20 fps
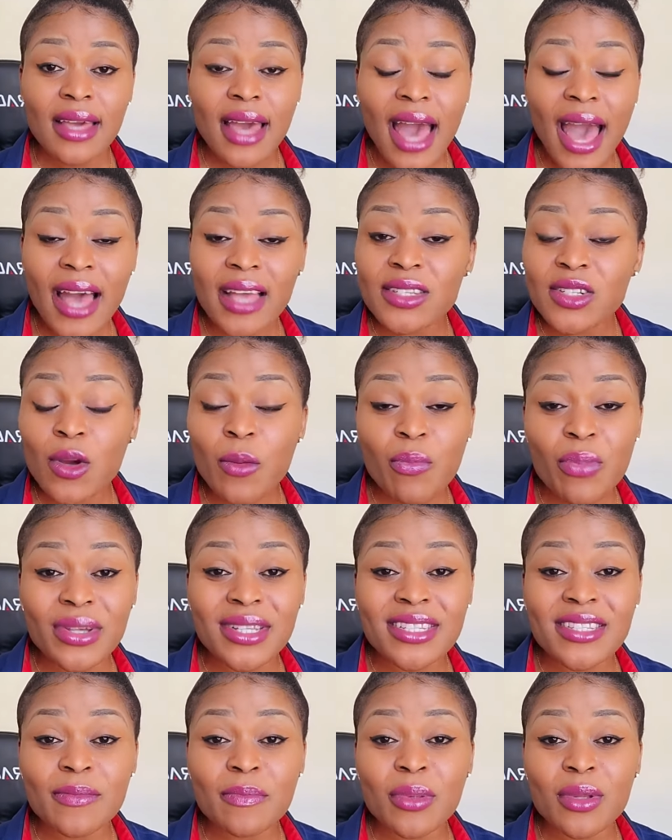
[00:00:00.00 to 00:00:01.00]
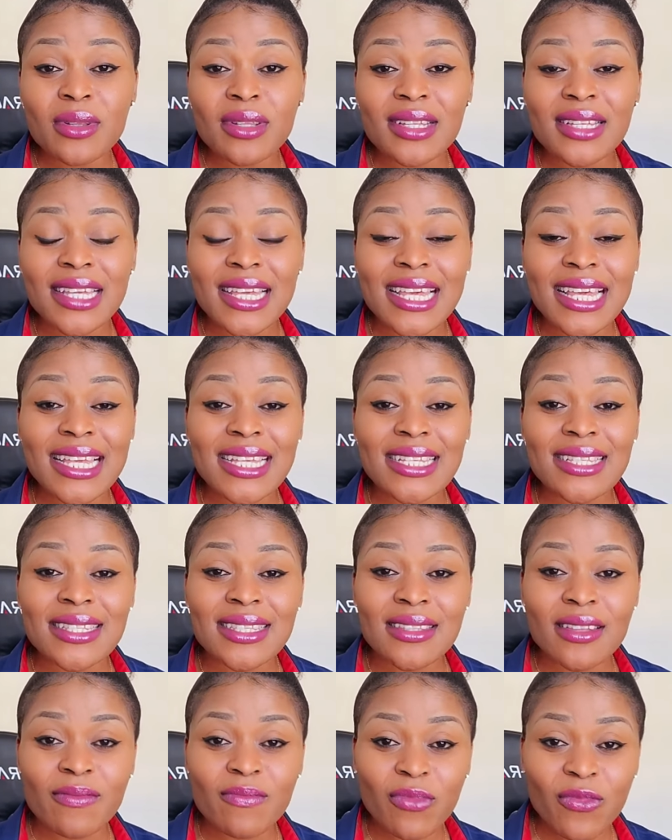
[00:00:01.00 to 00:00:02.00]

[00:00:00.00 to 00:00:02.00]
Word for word: agile principle is the